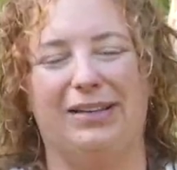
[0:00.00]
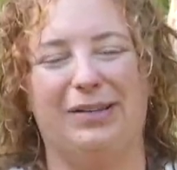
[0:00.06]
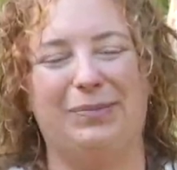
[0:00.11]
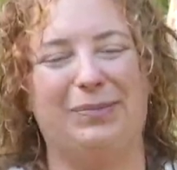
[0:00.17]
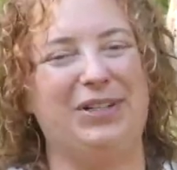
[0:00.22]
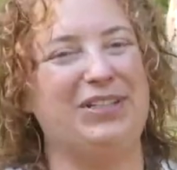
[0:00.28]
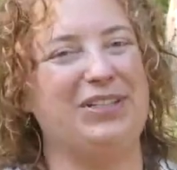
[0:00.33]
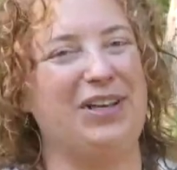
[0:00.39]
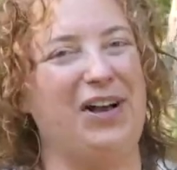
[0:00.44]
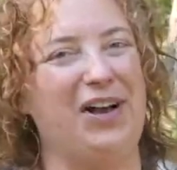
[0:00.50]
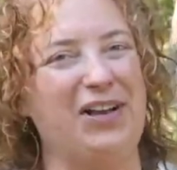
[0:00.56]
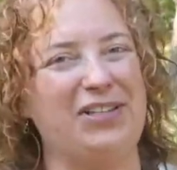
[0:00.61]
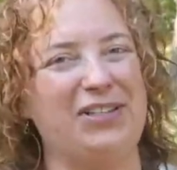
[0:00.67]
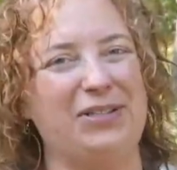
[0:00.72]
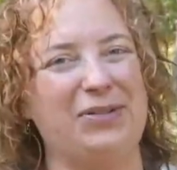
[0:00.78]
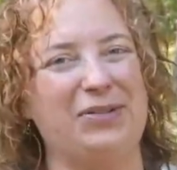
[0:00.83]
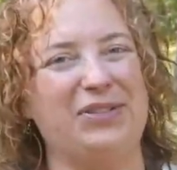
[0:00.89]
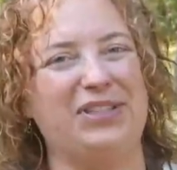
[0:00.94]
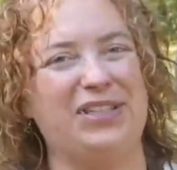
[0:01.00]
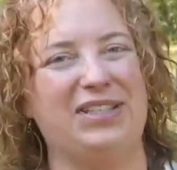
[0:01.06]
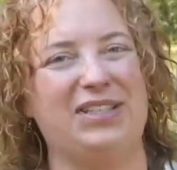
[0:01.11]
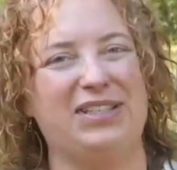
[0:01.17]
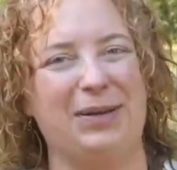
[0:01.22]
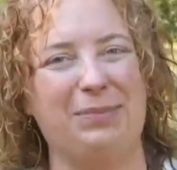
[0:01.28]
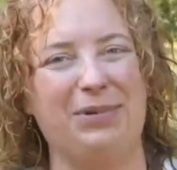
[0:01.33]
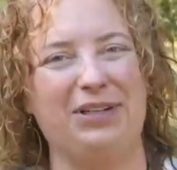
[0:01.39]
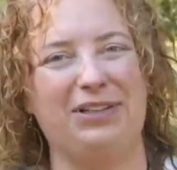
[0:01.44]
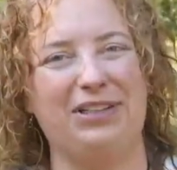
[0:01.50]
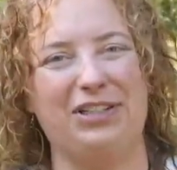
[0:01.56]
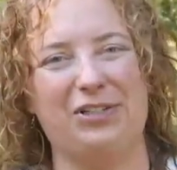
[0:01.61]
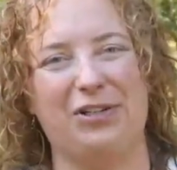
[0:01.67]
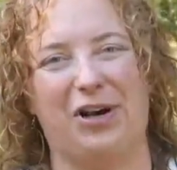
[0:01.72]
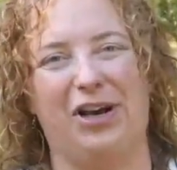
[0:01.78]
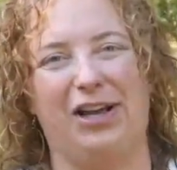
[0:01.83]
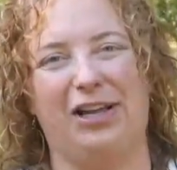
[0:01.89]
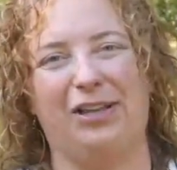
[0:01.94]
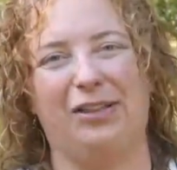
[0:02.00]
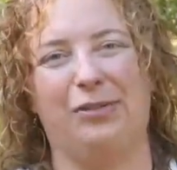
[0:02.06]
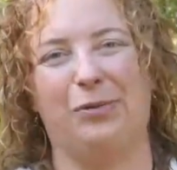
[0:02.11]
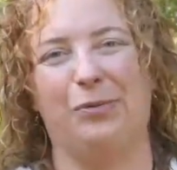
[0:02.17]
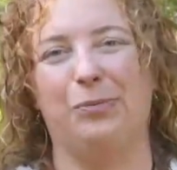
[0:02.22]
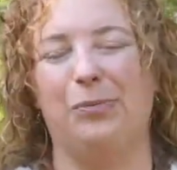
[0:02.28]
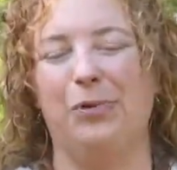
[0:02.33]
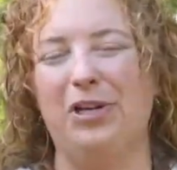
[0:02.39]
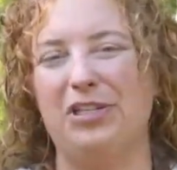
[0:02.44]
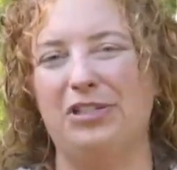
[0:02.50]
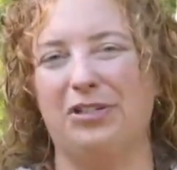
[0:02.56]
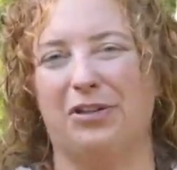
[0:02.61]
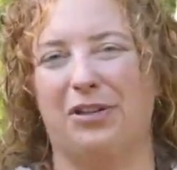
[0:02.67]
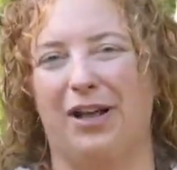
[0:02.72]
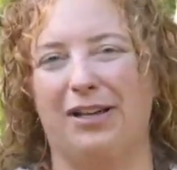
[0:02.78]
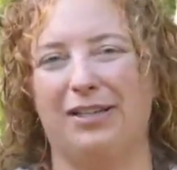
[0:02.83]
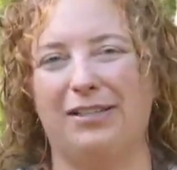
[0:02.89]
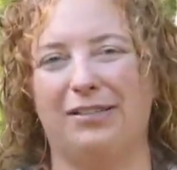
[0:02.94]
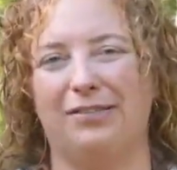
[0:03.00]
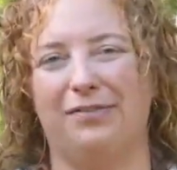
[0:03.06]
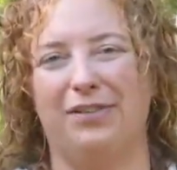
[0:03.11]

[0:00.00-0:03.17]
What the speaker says: but it's also systemically drying through moisture loss